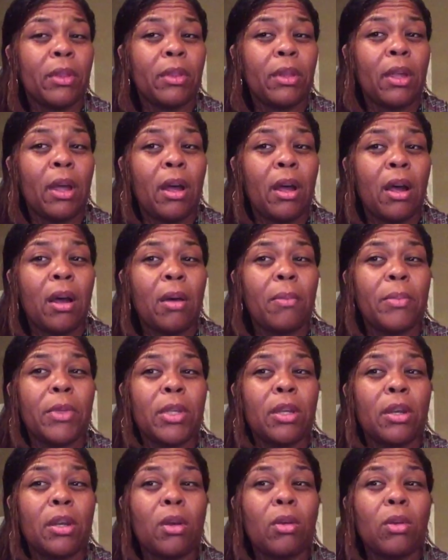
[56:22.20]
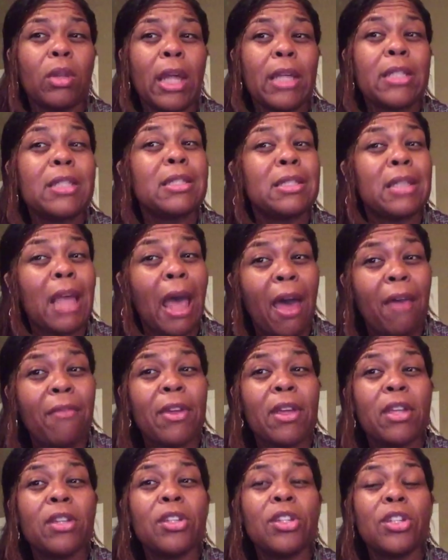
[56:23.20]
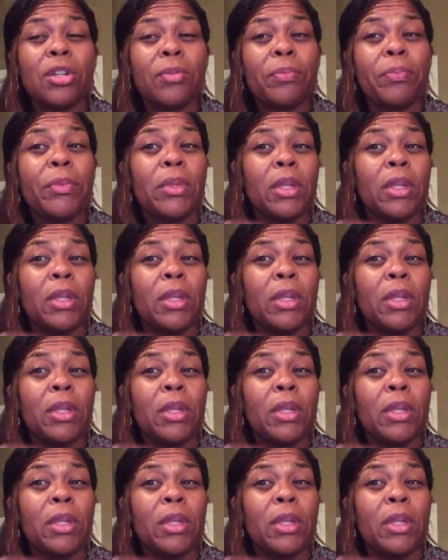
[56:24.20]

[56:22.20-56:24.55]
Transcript: less savage,